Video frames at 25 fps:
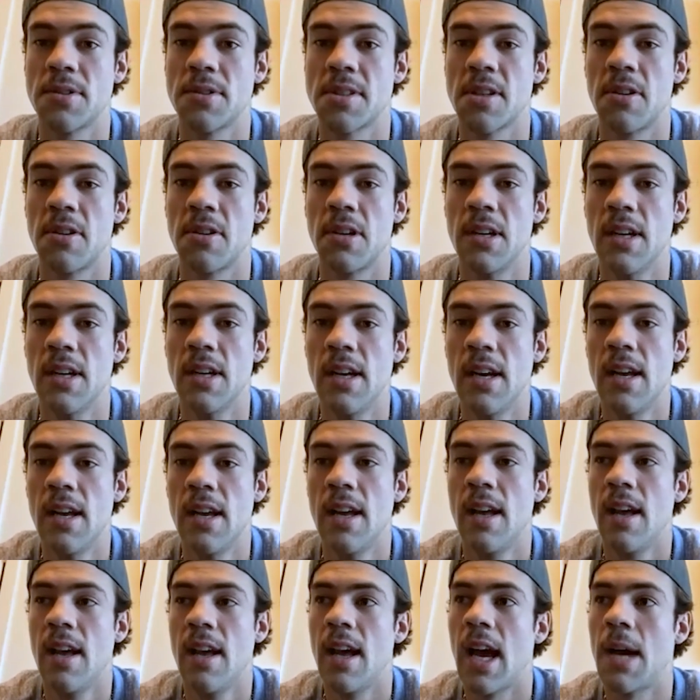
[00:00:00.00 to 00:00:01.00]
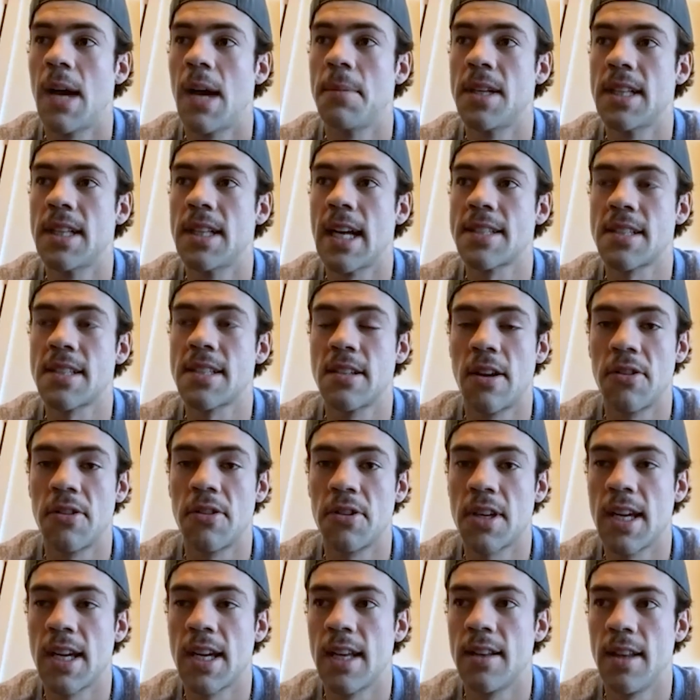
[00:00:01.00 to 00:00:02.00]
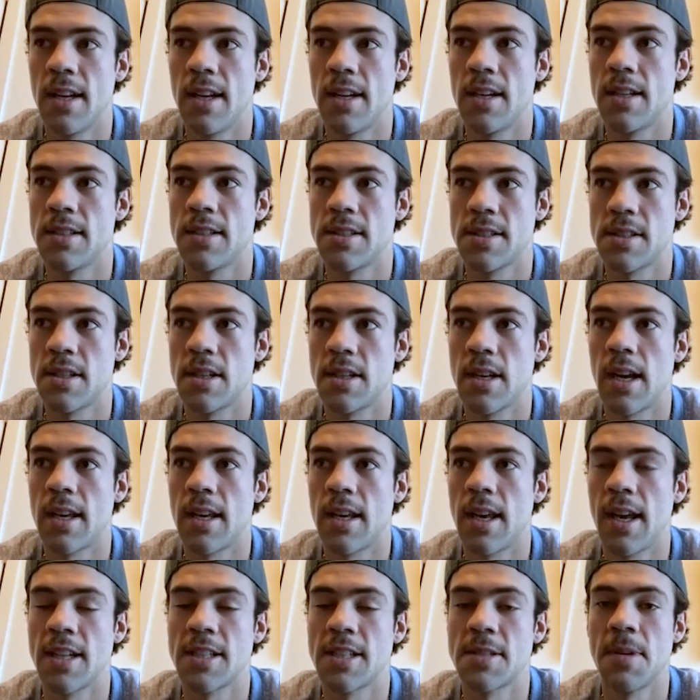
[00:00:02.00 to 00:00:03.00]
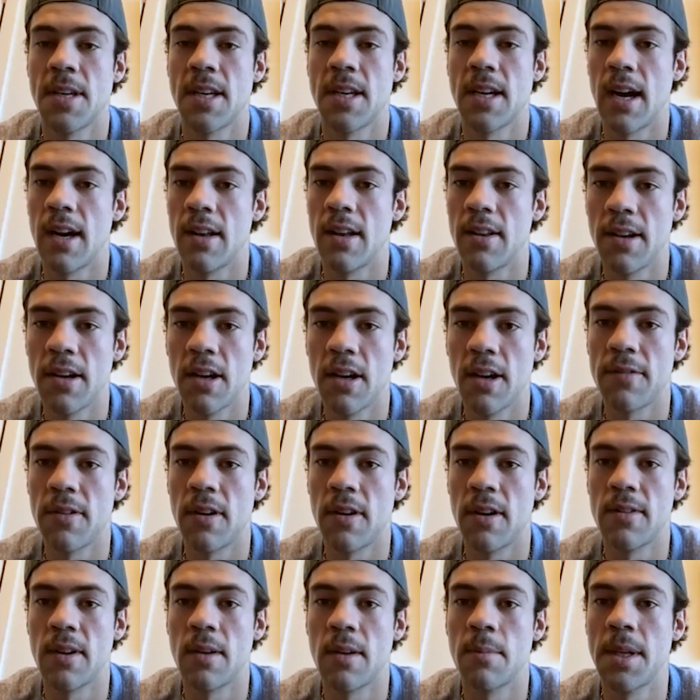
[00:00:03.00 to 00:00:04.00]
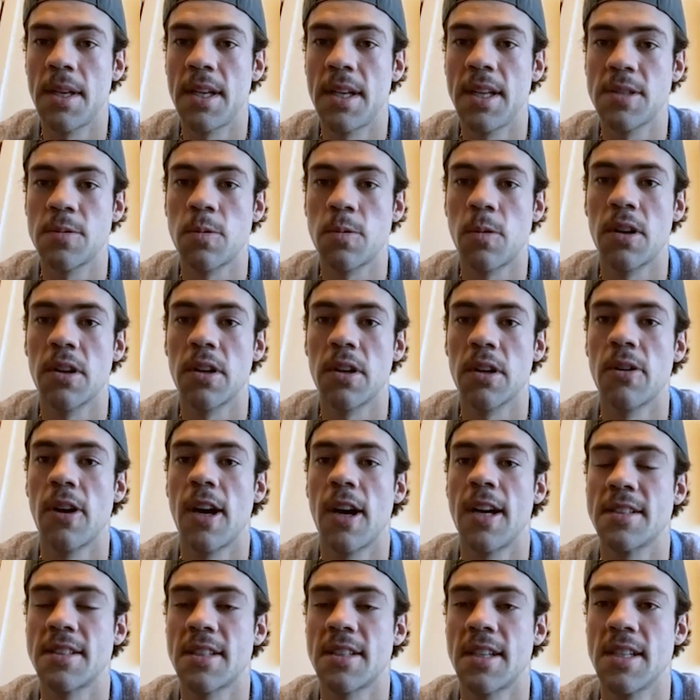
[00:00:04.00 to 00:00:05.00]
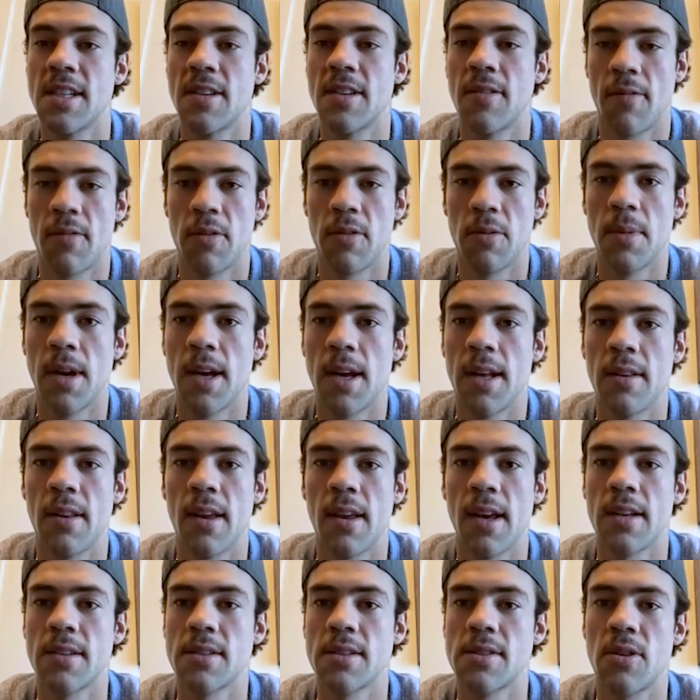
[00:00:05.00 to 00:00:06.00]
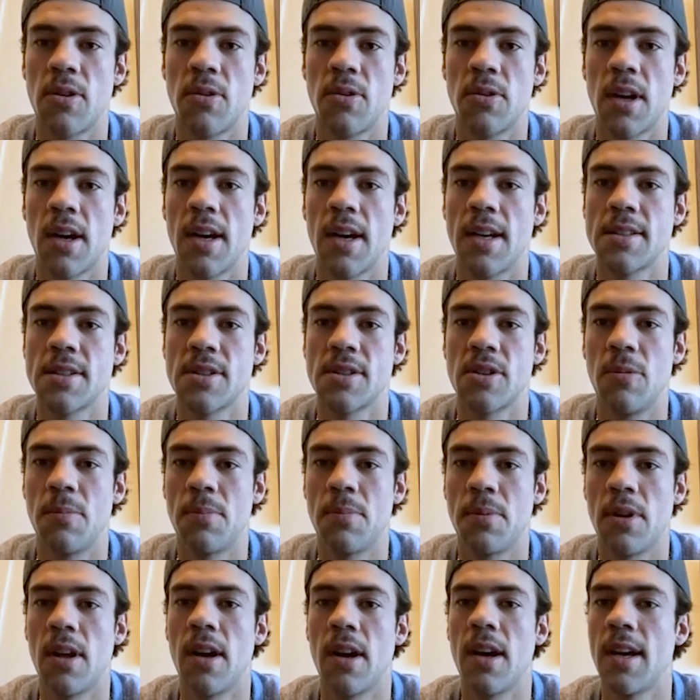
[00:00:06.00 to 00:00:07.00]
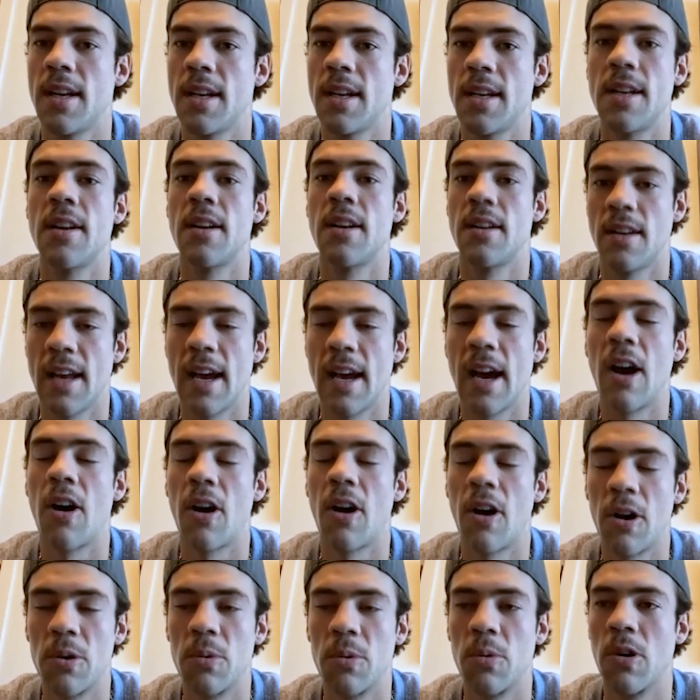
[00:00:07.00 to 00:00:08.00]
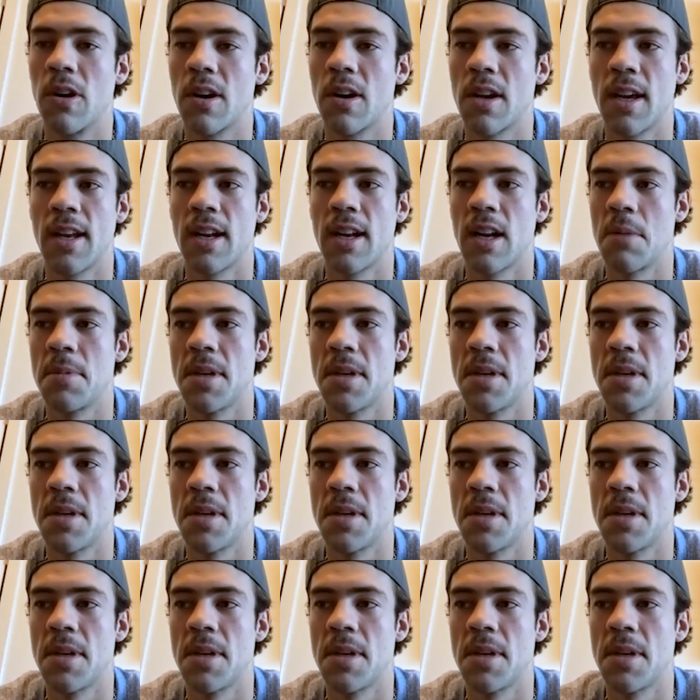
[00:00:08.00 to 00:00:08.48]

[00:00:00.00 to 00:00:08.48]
So, I mean, that's another kid that is, I can't speak highly enough of. I mean, he's one of the greatest kids I've ever met. Like, hard so worker, nice, right? So polite, and yeah, hardworking.